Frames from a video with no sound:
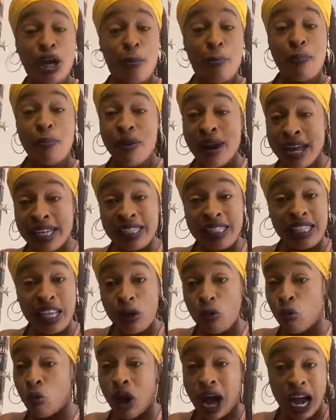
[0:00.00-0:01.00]
Your breast
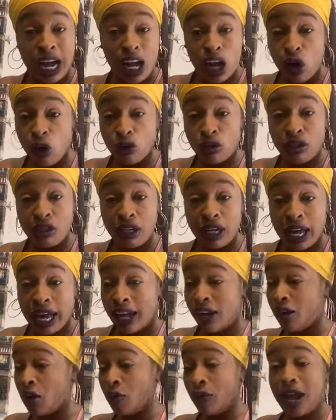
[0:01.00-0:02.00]
didn't walk out.
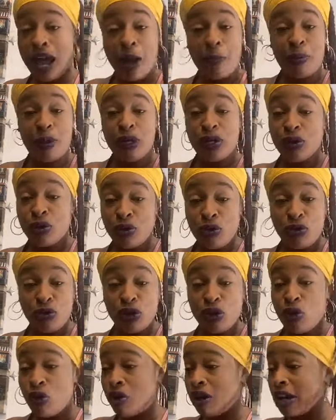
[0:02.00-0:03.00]
I don't know what happened to
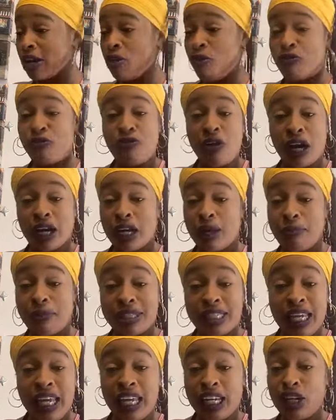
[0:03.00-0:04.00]
you. You look like you
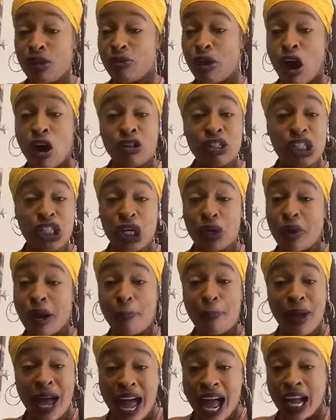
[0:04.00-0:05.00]
fucking must he hit the wrong
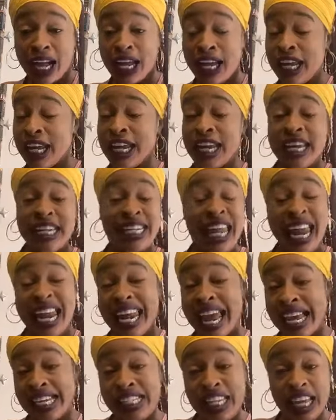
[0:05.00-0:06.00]
cigarette pack.
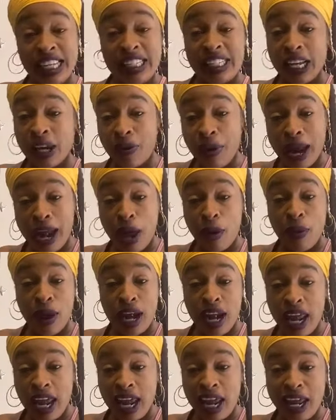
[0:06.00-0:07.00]
They lace your cigarette, eh,
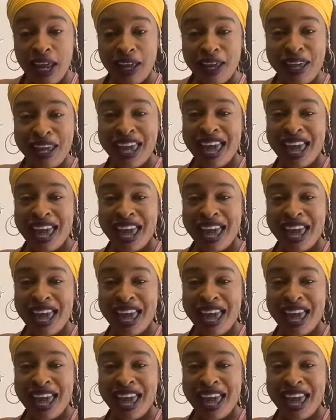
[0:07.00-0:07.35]
Wendy.